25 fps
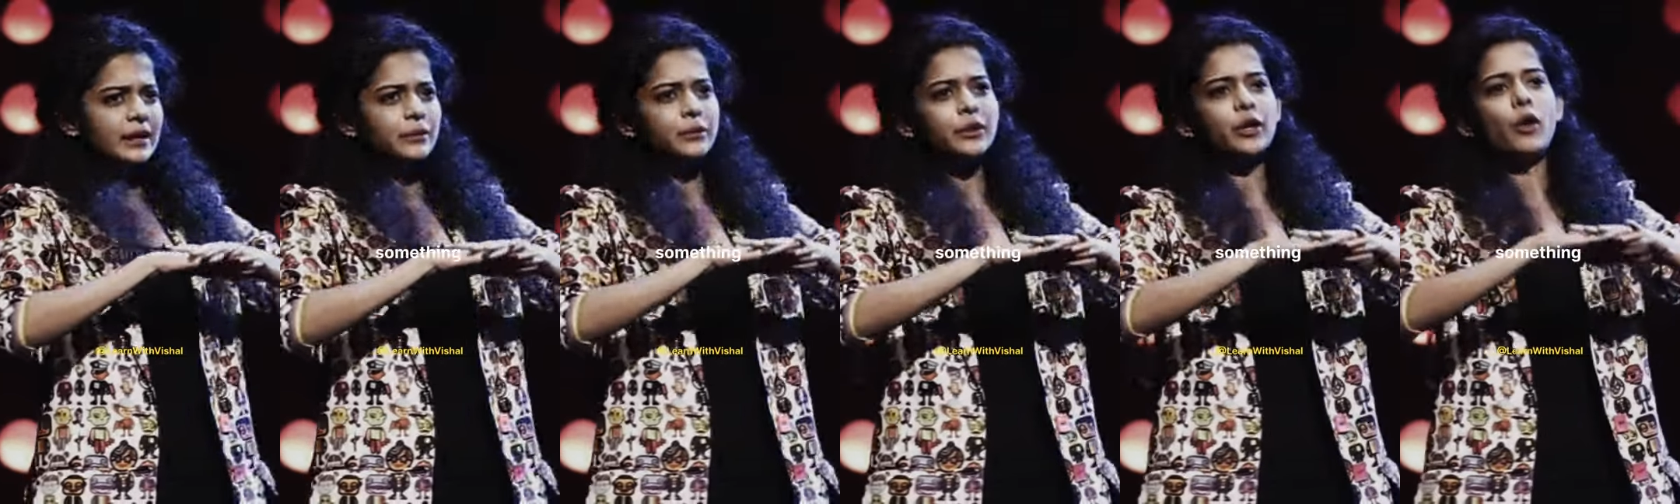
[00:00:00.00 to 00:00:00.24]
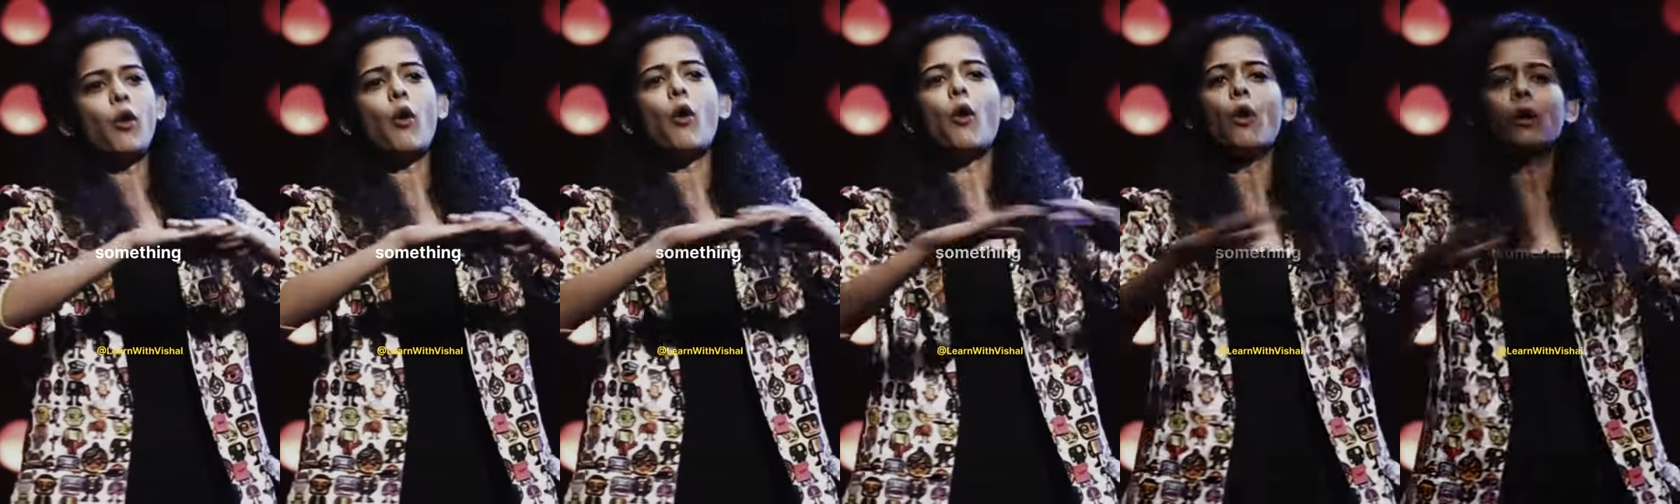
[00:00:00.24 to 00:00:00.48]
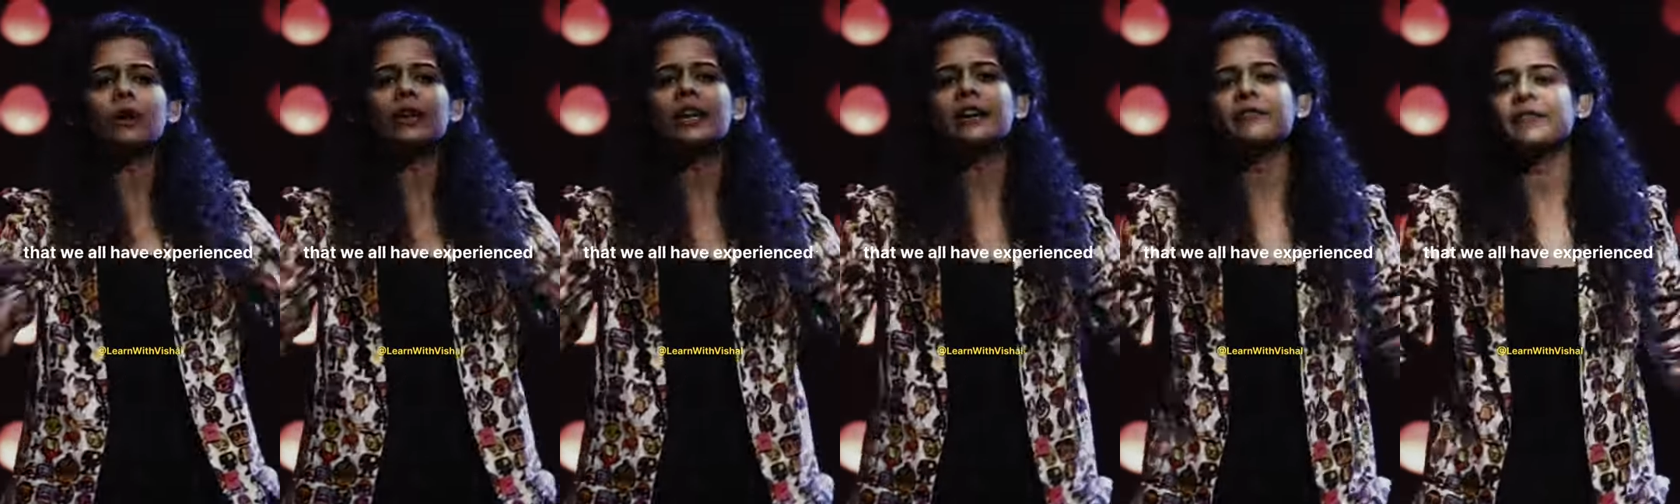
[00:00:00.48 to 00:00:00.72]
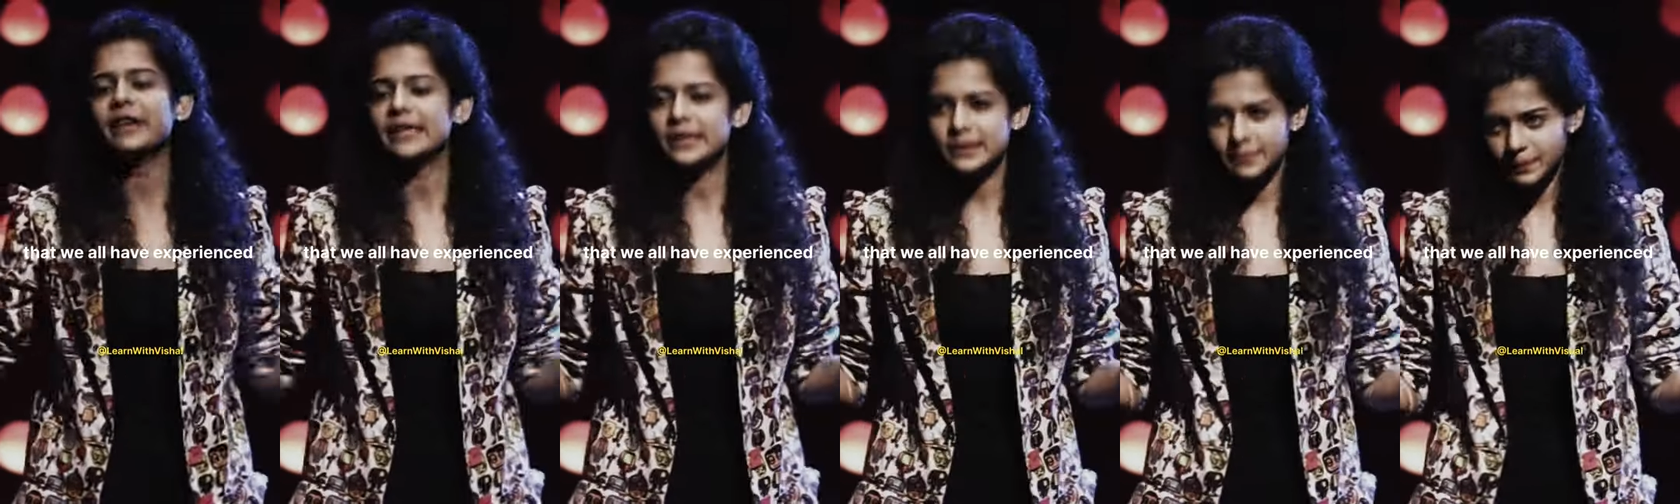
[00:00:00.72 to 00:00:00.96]
that we all
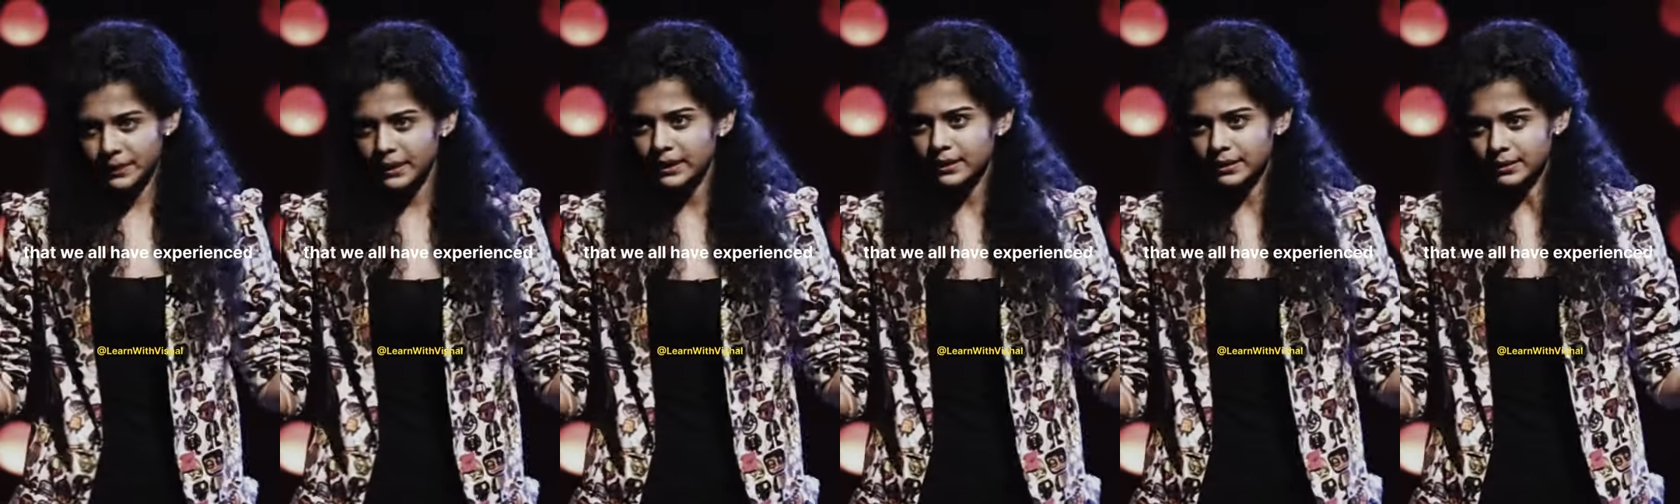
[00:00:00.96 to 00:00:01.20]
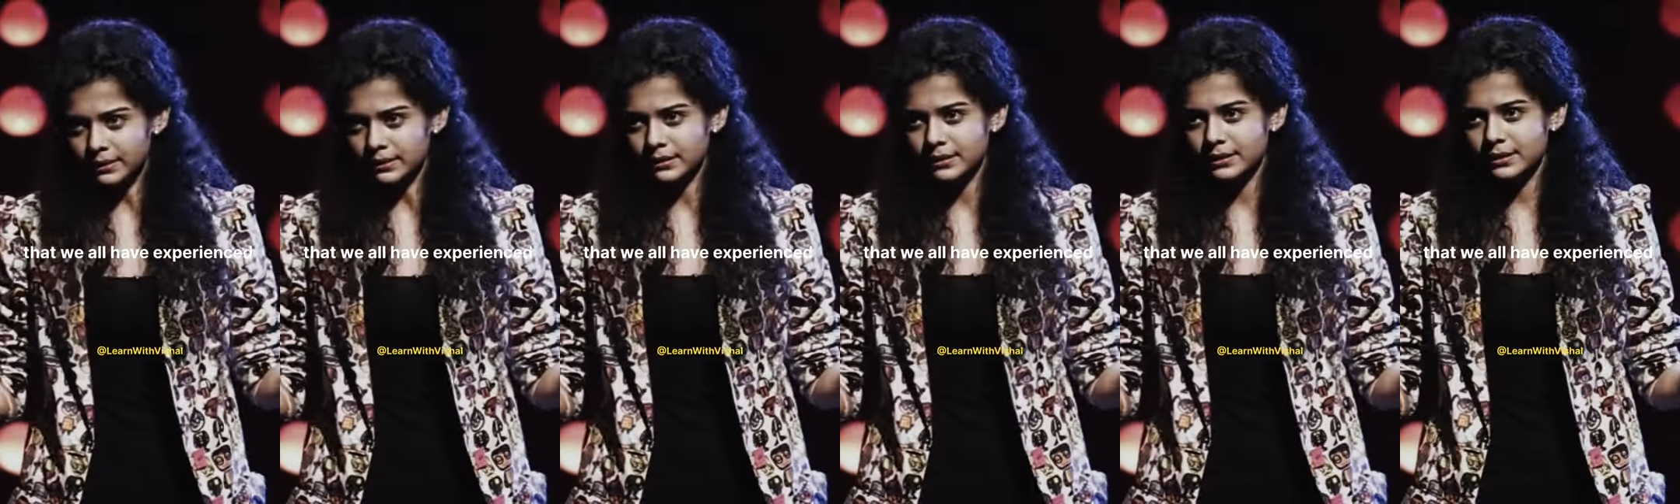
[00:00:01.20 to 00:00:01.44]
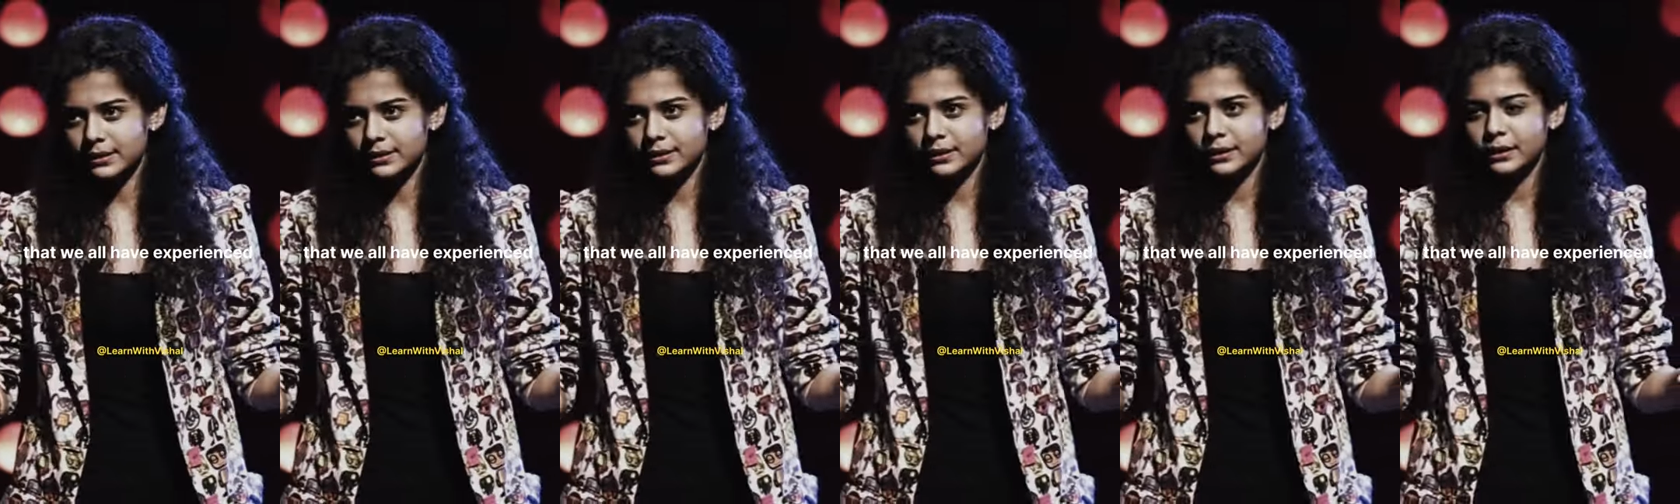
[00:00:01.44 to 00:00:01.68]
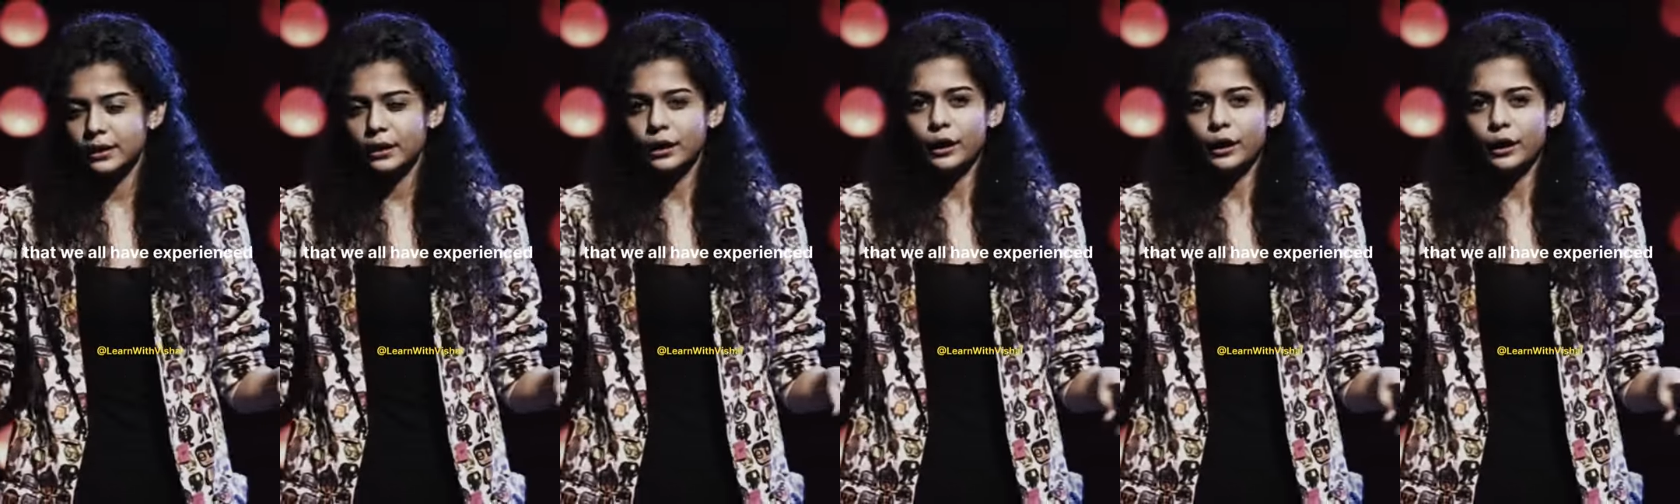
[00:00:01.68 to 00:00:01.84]
have experienced.